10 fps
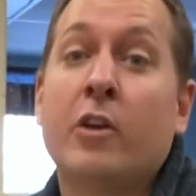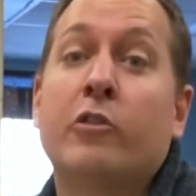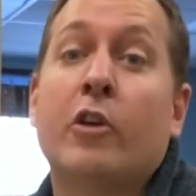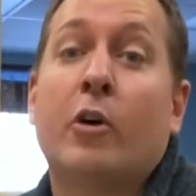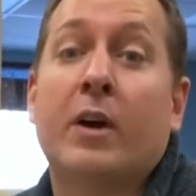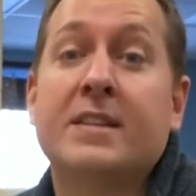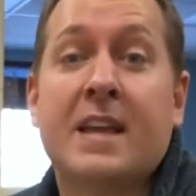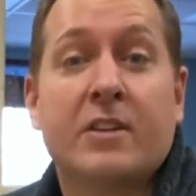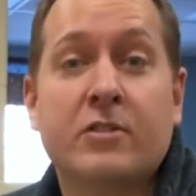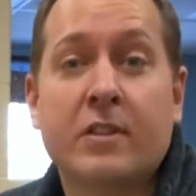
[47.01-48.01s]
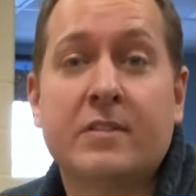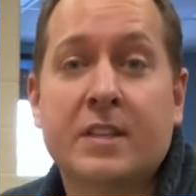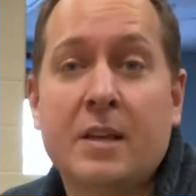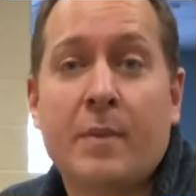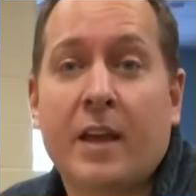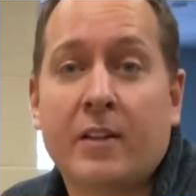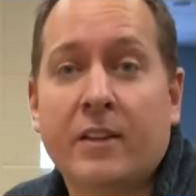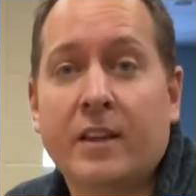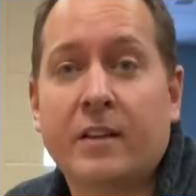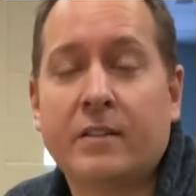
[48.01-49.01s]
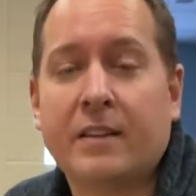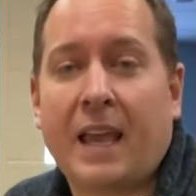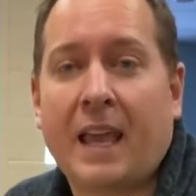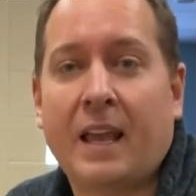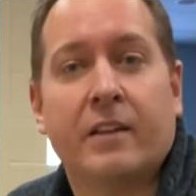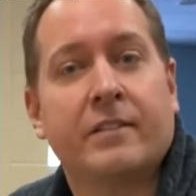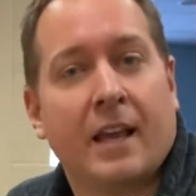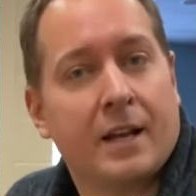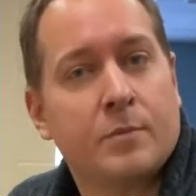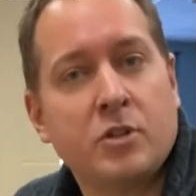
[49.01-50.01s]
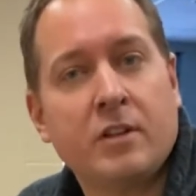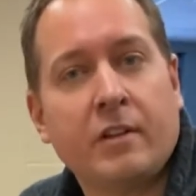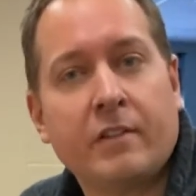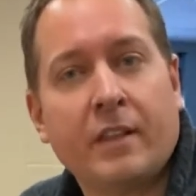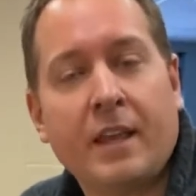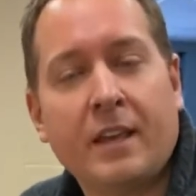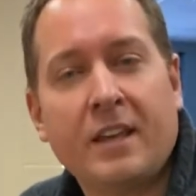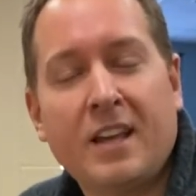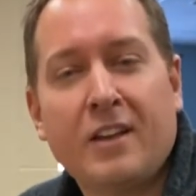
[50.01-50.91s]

So attached to this email is a Sign Up Genius link.